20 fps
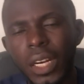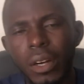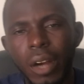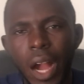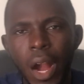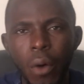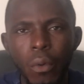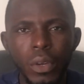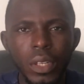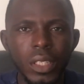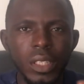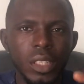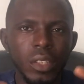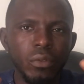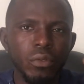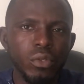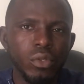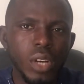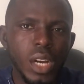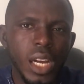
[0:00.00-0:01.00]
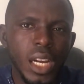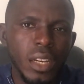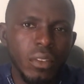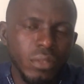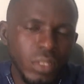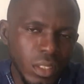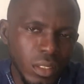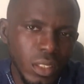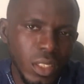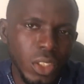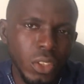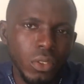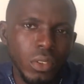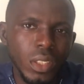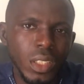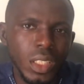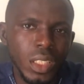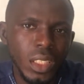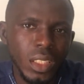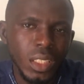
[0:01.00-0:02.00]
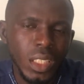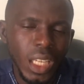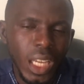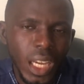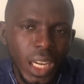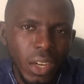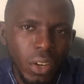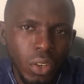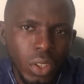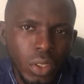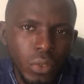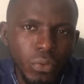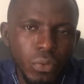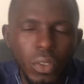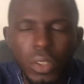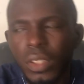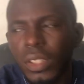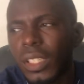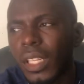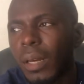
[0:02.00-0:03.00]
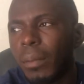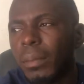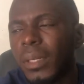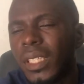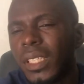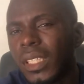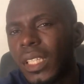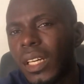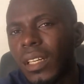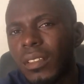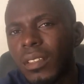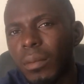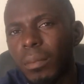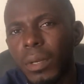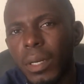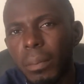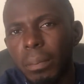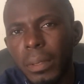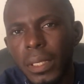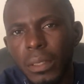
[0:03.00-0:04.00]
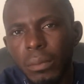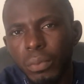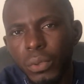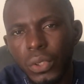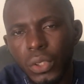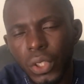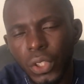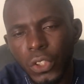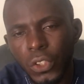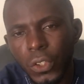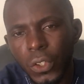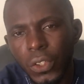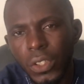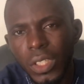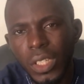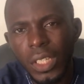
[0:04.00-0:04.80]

I will give you everything you need, all the fundamentals about paint production,